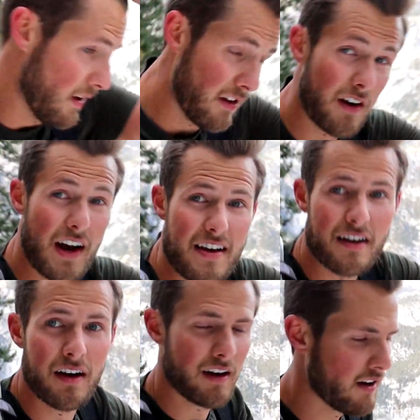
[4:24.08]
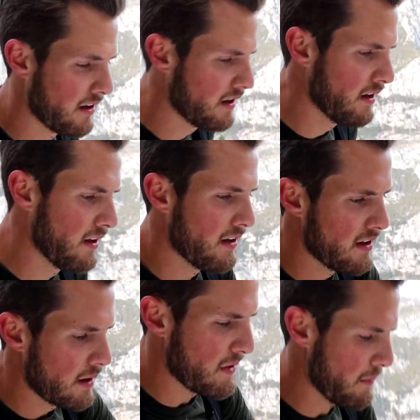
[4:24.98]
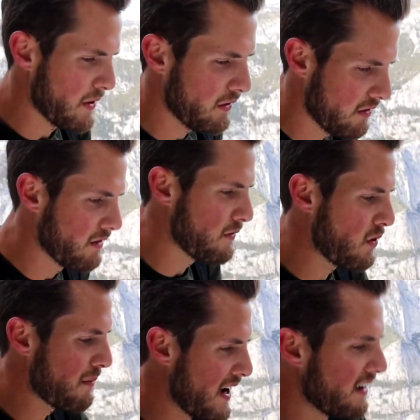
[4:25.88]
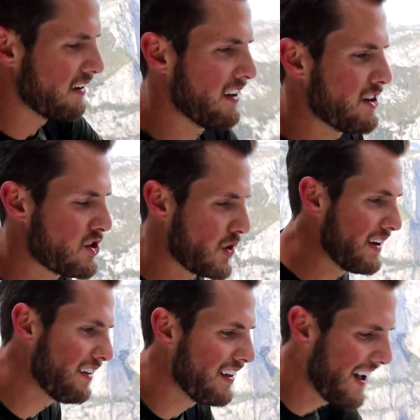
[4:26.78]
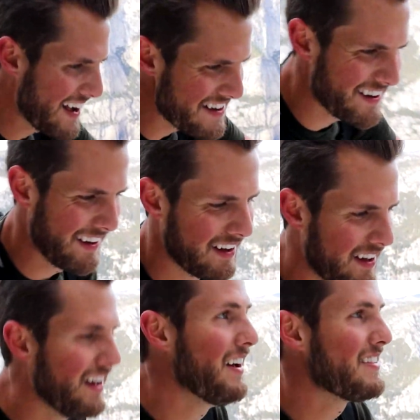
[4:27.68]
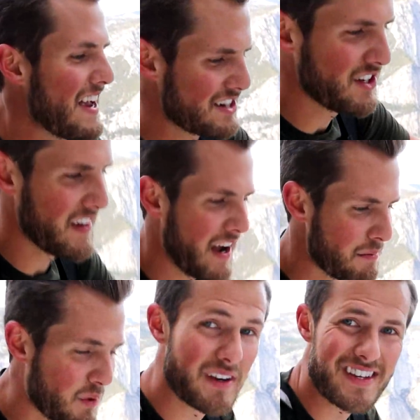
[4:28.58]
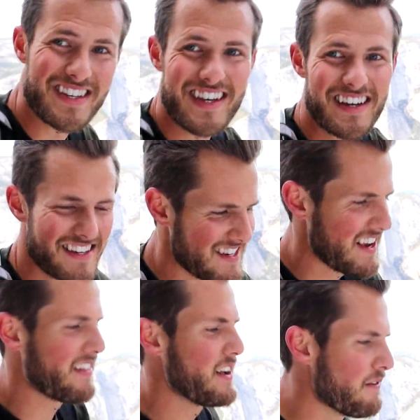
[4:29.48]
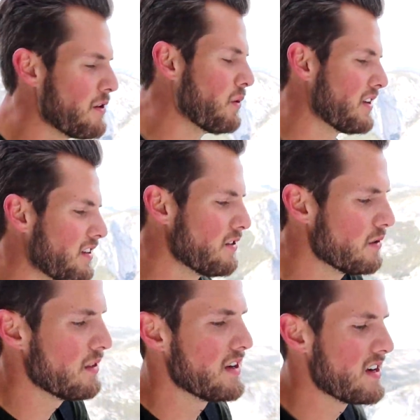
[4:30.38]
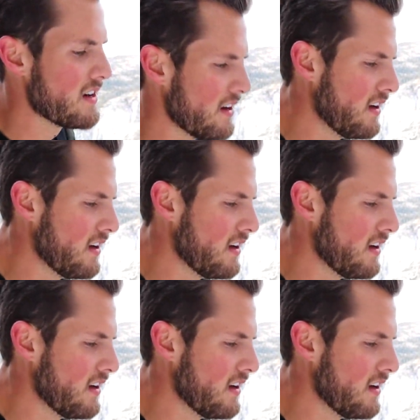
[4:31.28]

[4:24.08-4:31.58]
All right, I'm in the middle of the 4-mile trail hike. It's actually 9.6, and then if you want to do the